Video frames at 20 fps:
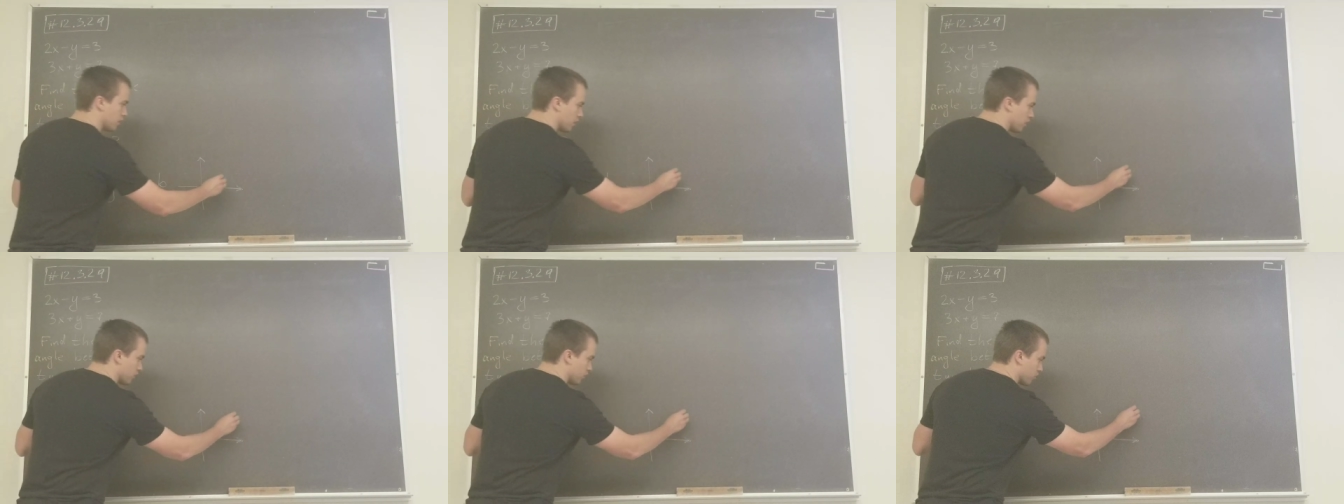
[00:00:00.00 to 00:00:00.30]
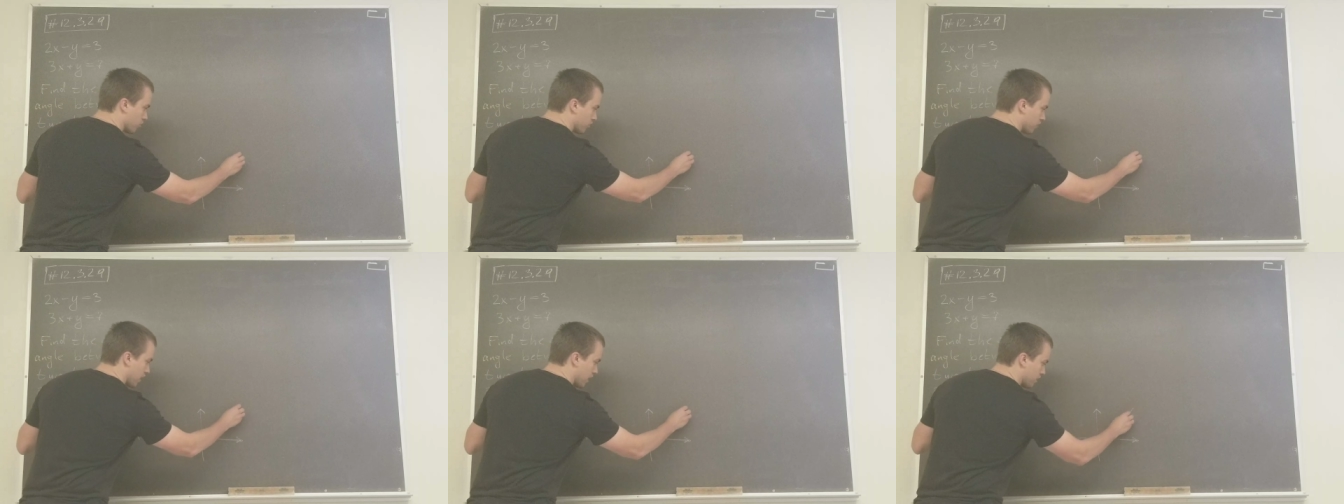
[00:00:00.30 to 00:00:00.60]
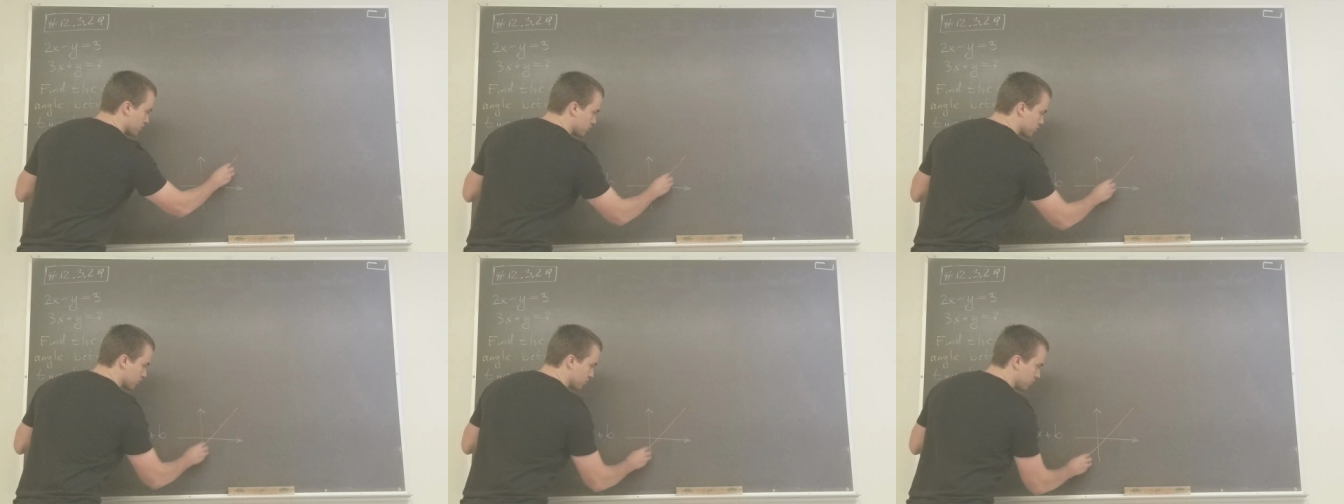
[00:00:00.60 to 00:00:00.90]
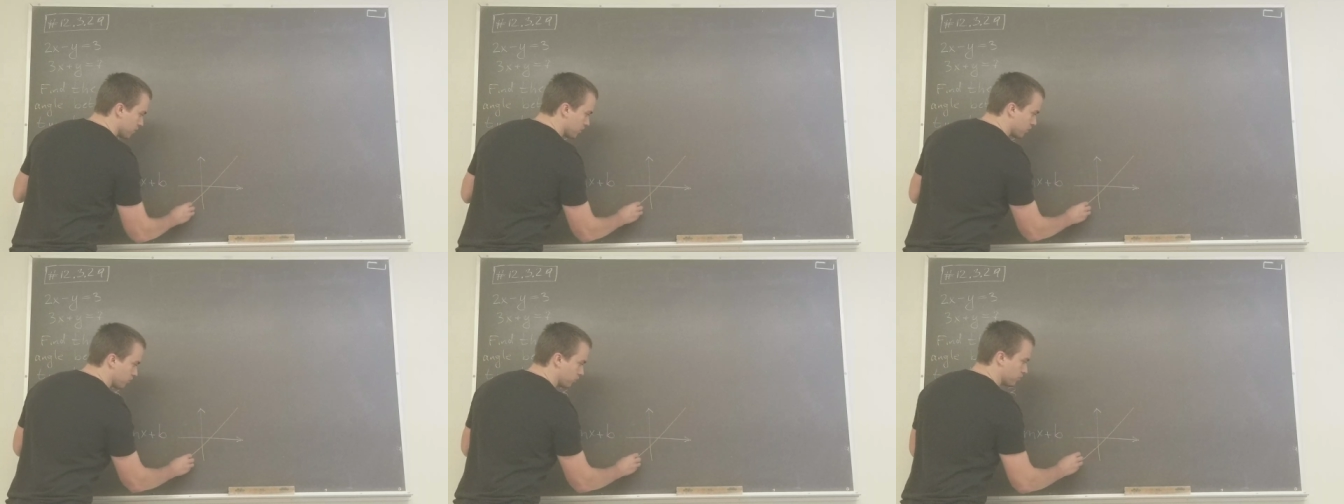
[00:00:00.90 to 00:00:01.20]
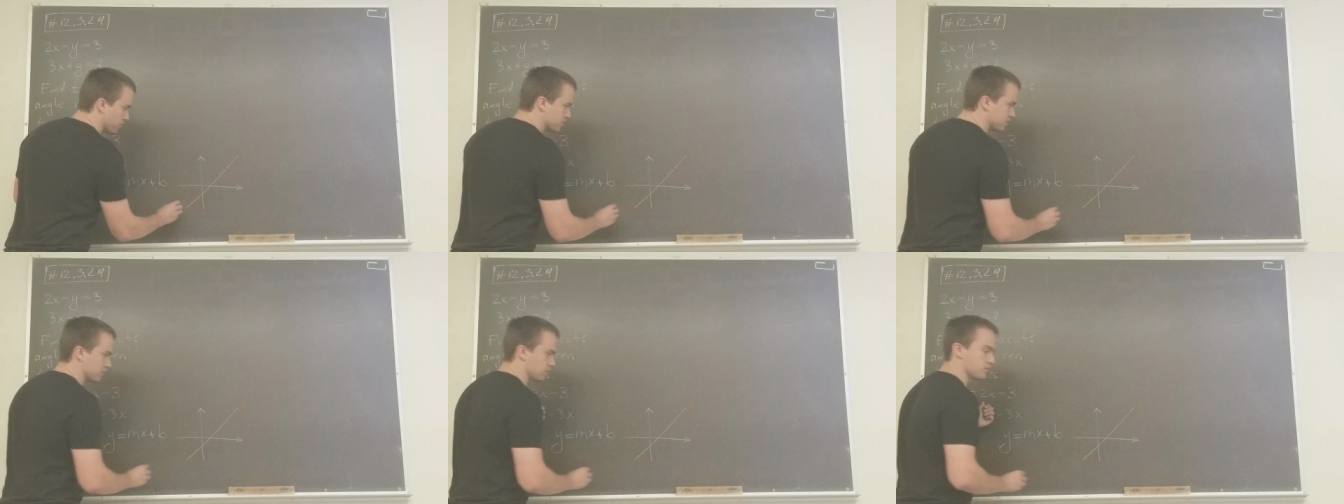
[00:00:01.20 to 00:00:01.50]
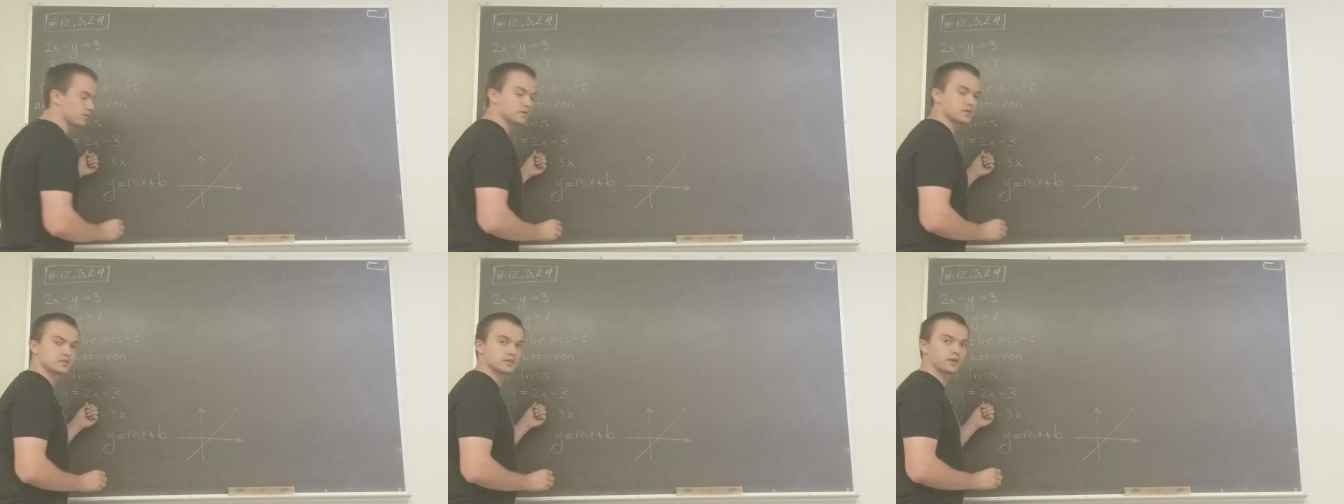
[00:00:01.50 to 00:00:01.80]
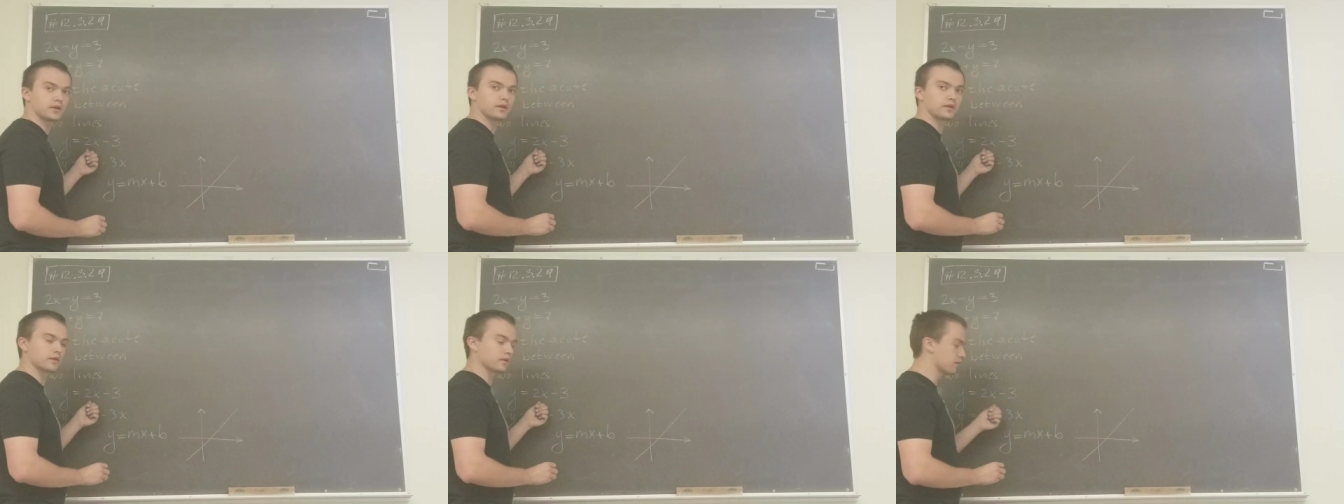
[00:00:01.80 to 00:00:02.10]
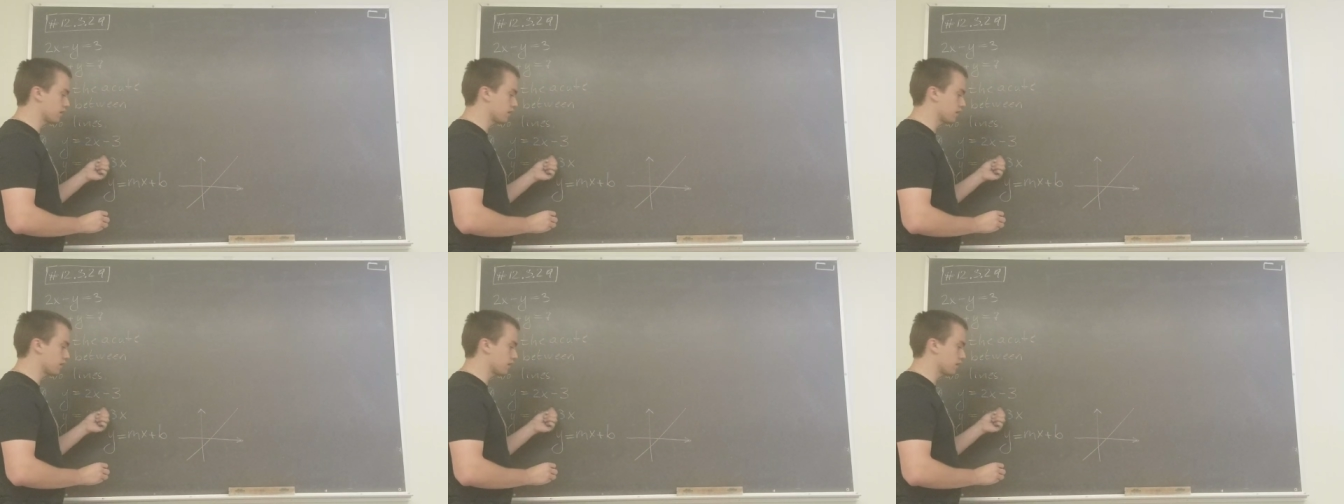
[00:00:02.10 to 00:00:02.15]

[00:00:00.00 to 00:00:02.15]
your line is going to be always increasing,